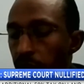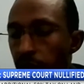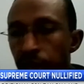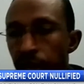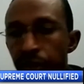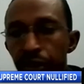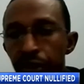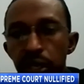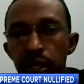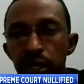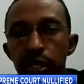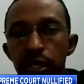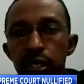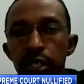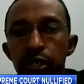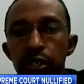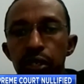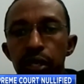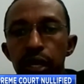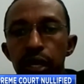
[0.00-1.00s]
think in
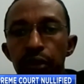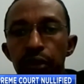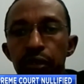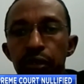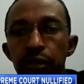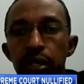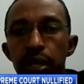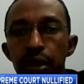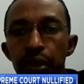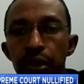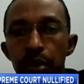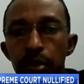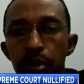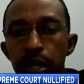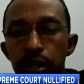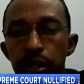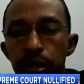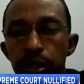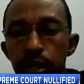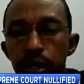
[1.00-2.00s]
itself is a
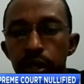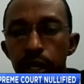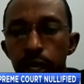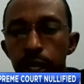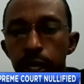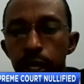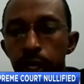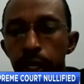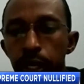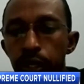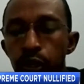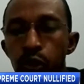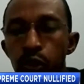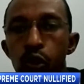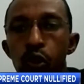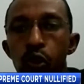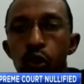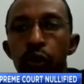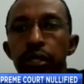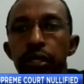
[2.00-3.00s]
remedy
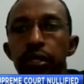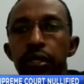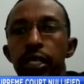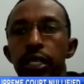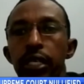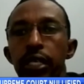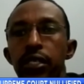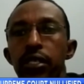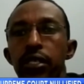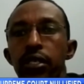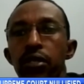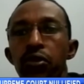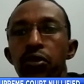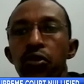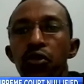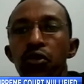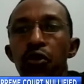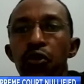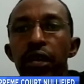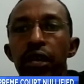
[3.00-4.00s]
towards getting to the
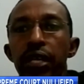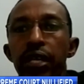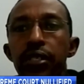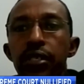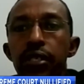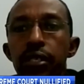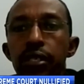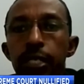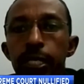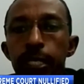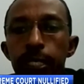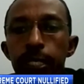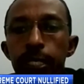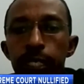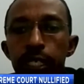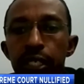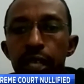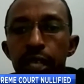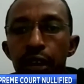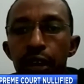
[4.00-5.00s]
right
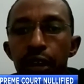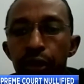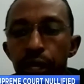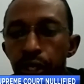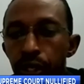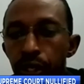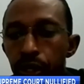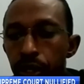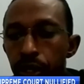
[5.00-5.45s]
direction